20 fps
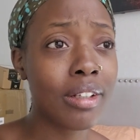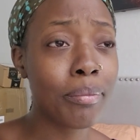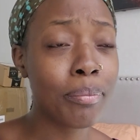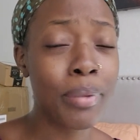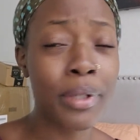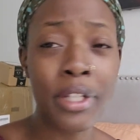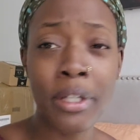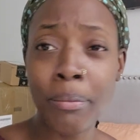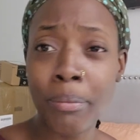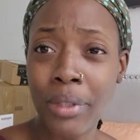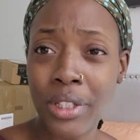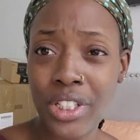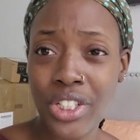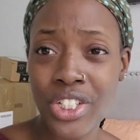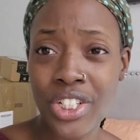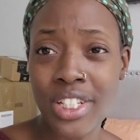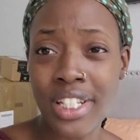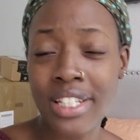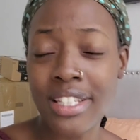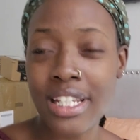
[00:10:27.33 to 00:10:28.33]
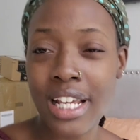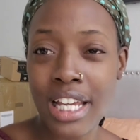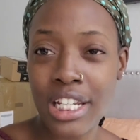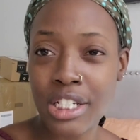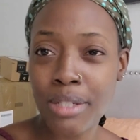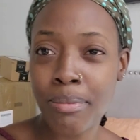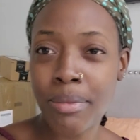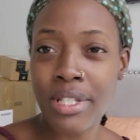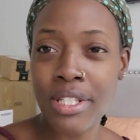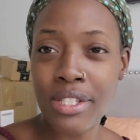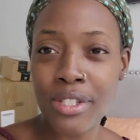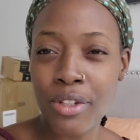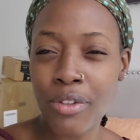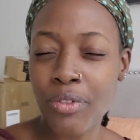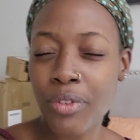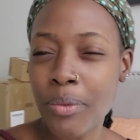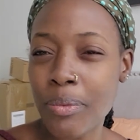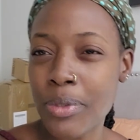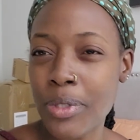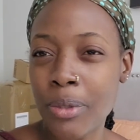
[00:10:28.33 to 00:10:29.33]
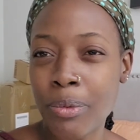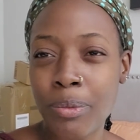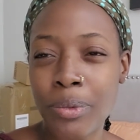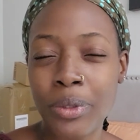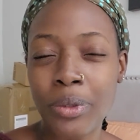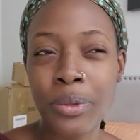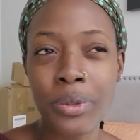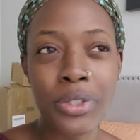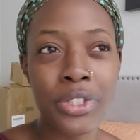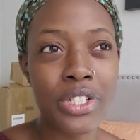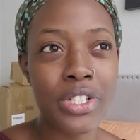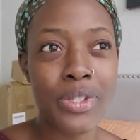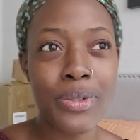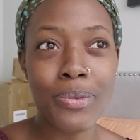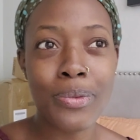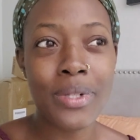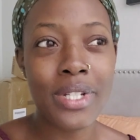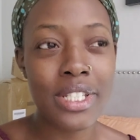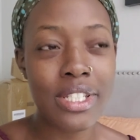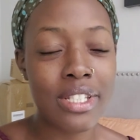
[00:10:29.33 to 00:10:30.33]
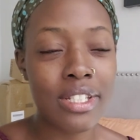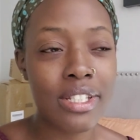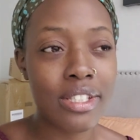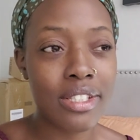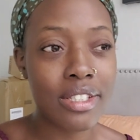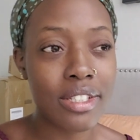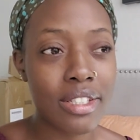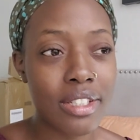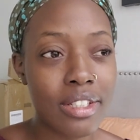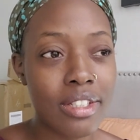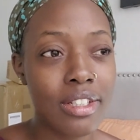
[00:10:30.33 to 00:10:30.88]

pretty much detach myself from someone who just wasn't